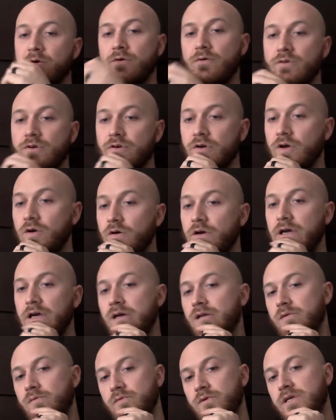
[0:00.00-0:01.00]
going to go
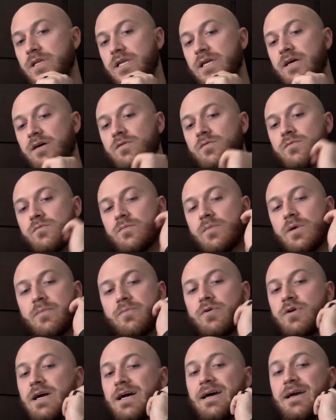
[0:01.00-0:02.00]
ahead and read now.
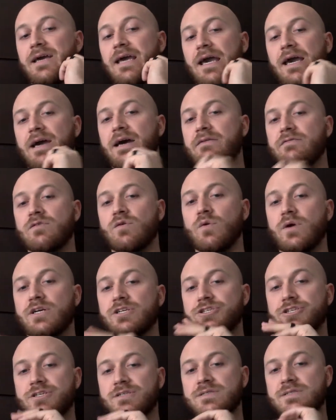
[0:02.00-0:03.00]
Remember, I have
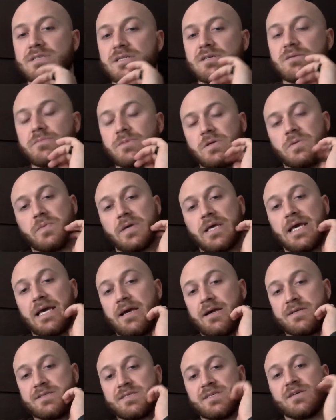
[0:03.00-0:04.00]
questions that I'm going to be
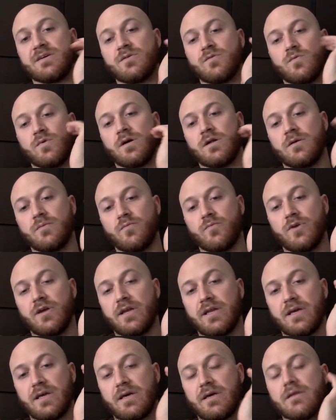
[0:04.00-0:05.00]
asking while I'm
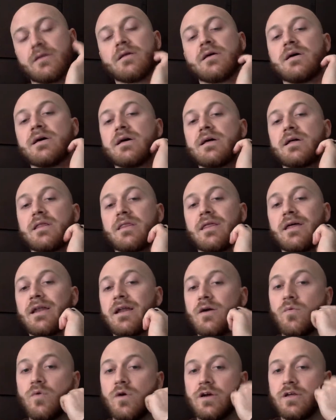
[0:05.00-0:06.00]
reading it that
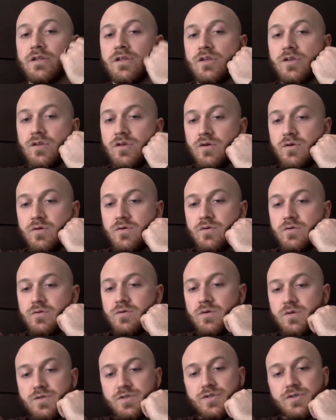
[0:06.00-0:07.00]
I want
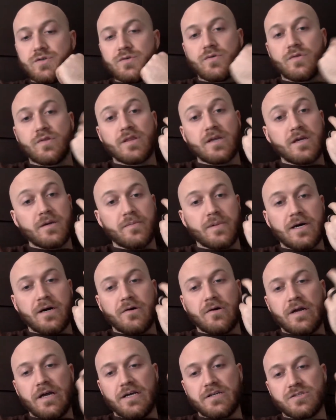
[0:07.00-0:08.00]
you to think
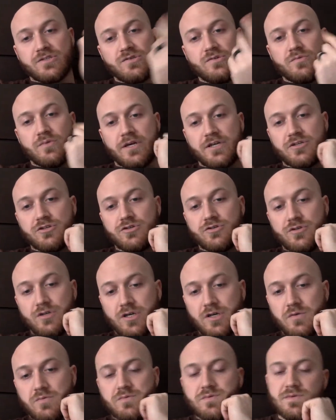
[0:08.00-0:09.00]
about as you write your
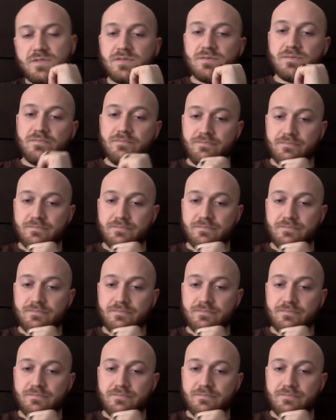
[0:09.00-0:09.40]
notes.